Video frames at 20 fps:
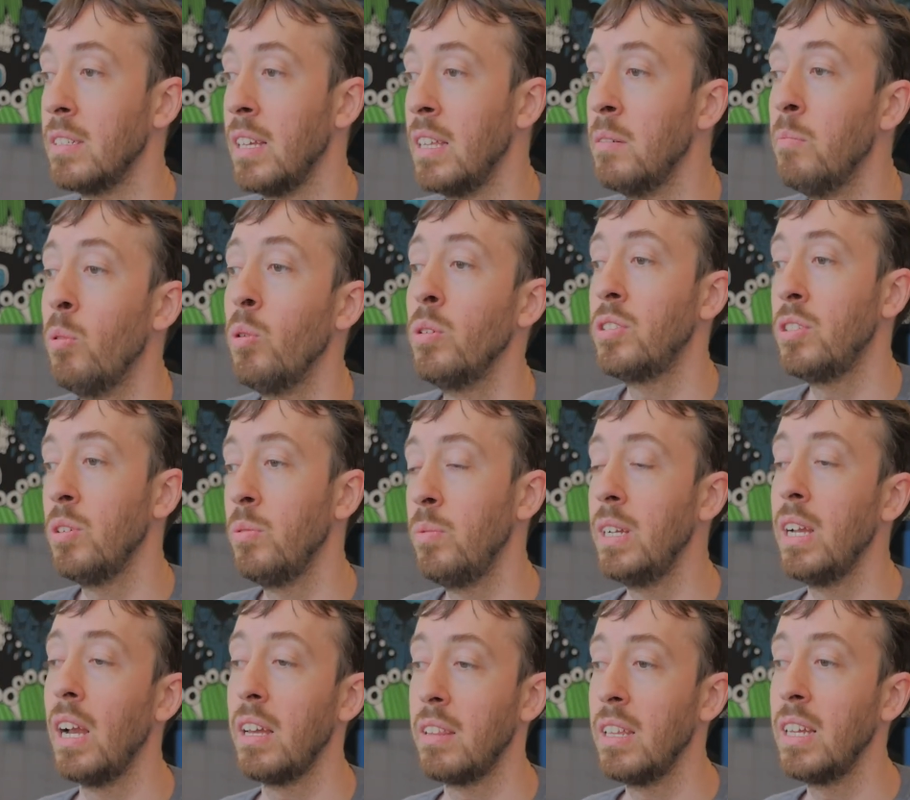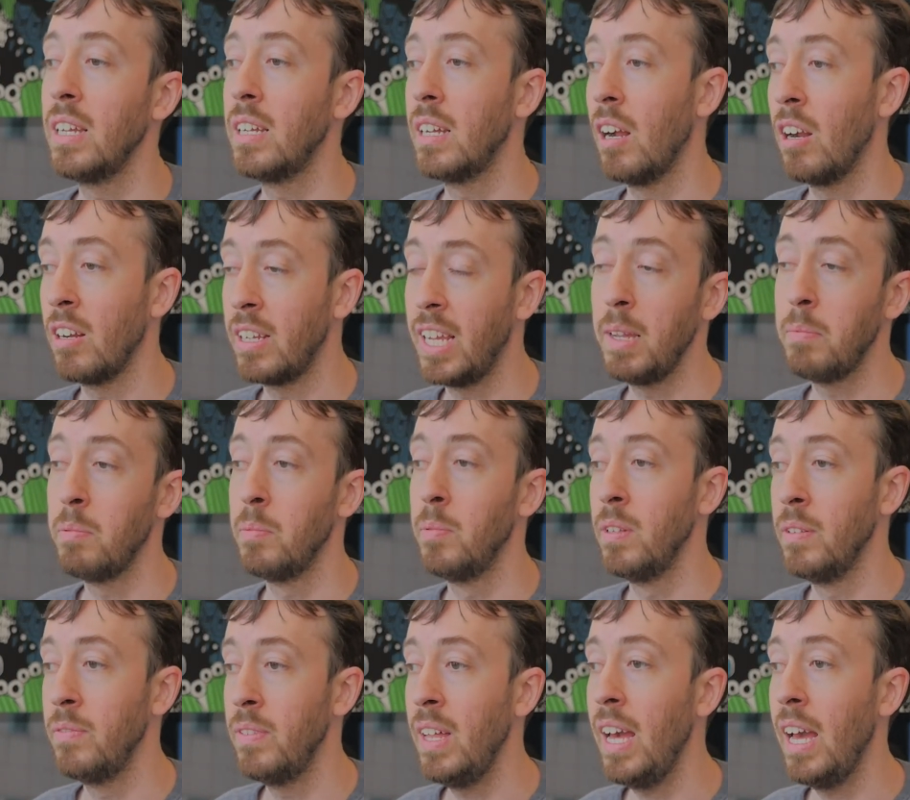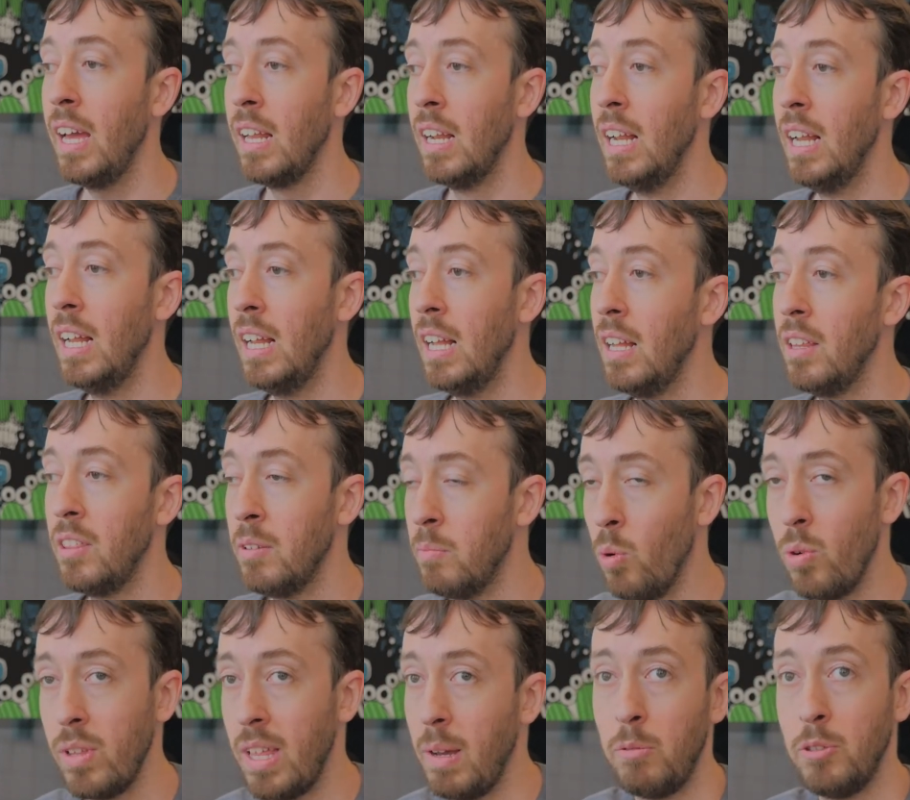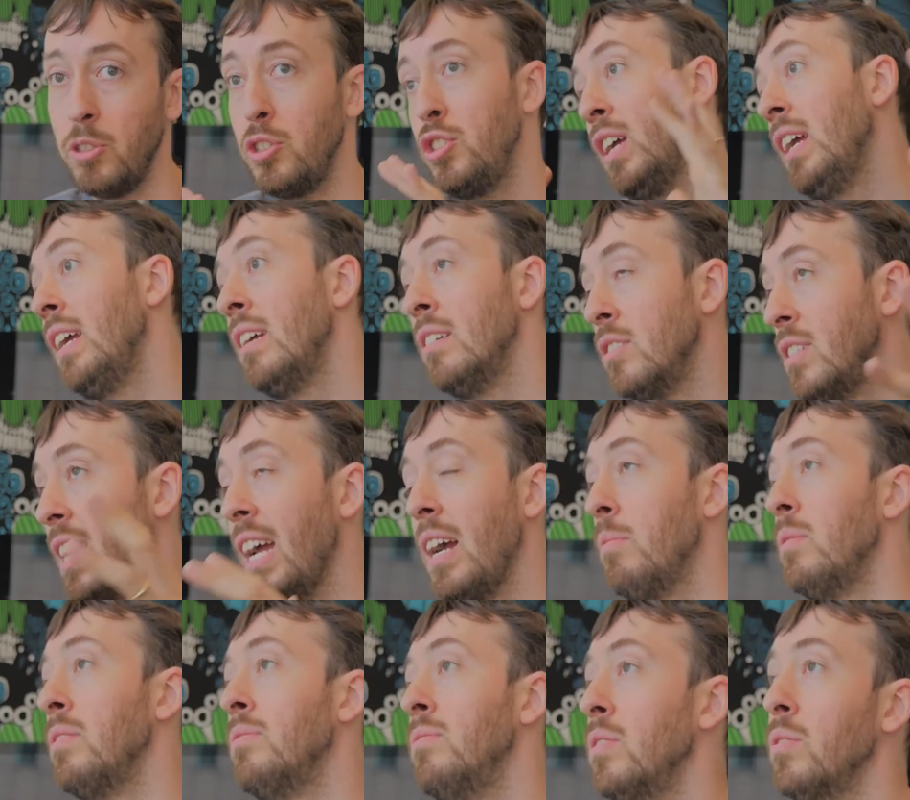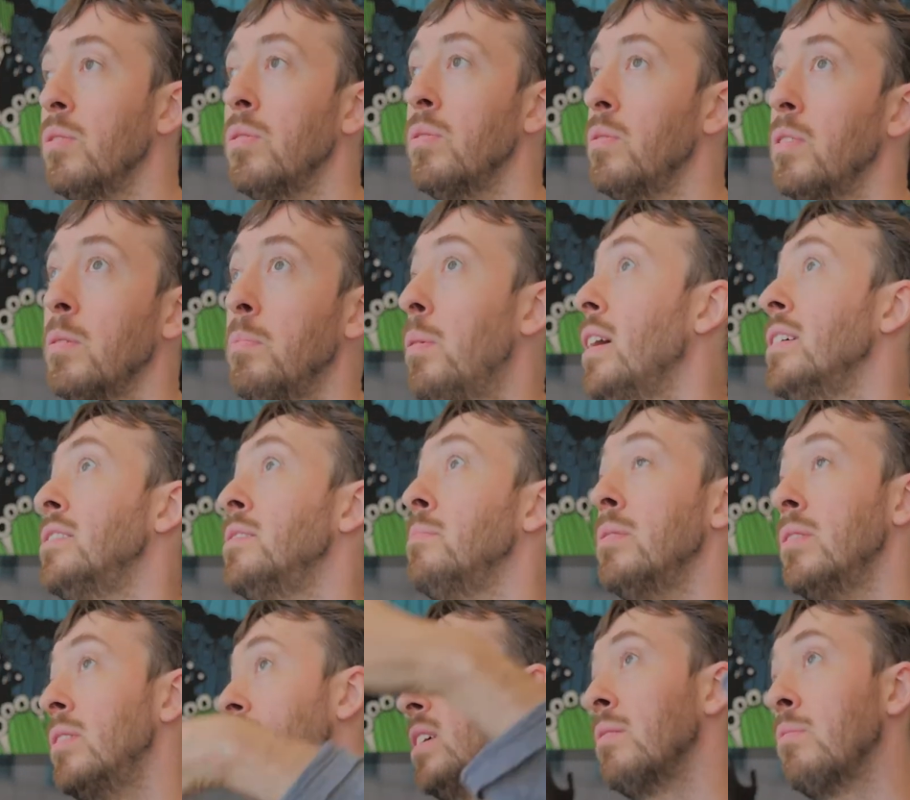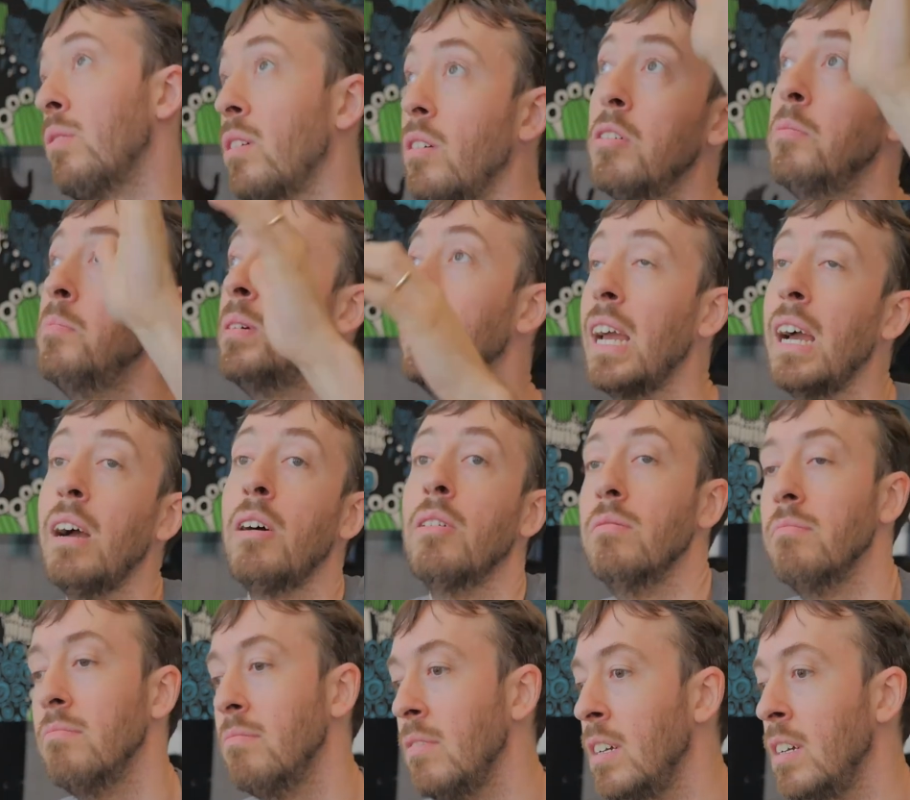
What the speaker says: And the more so we, I think, are capable of that, the more that will change how we view the possibility of what could be out